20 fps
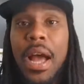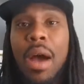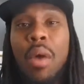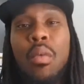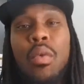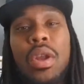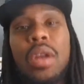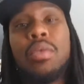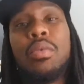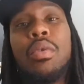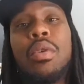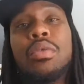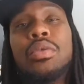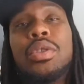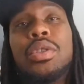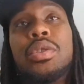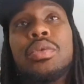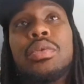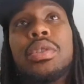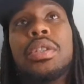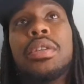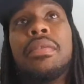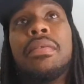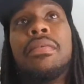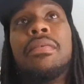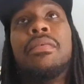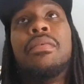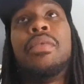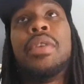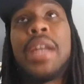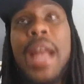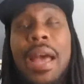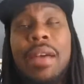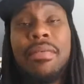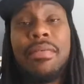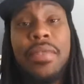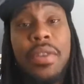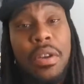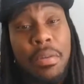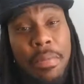I really want you to
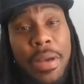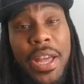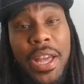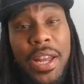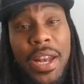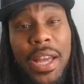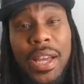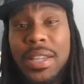not feel bad.